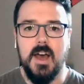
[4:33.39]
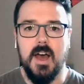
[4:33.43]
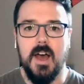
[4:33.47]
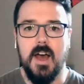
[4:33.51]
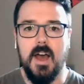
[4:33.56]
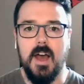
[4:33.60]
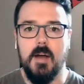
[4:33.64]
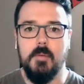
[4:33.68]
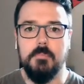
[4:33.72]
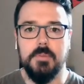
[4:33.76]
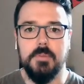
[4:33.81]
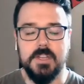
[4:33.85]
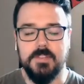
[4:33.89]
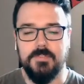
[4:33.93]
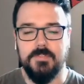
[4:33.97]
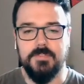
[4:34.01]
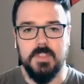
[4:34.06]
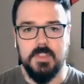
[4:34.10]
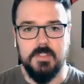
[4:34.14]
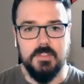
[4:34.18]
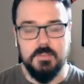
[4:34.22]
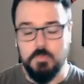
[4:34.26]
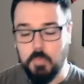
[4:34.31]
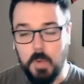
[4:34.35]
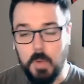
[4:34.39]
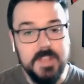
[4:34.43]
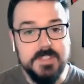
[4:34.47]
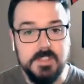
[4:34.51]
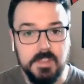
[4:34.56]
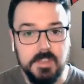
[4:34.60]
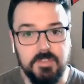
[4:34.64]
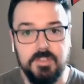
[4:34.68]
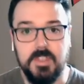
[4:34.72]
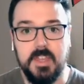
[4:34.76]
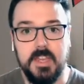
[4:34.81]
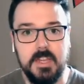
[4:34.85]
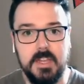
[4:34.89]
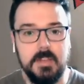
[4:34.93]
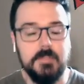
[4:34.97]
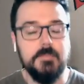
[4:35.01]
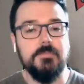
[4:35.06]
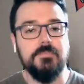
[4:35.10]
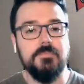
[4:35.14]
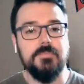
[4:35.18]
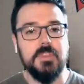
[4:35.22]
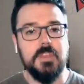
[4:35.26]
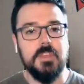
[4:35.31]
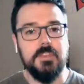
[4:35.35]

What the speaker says: But if it was a thing,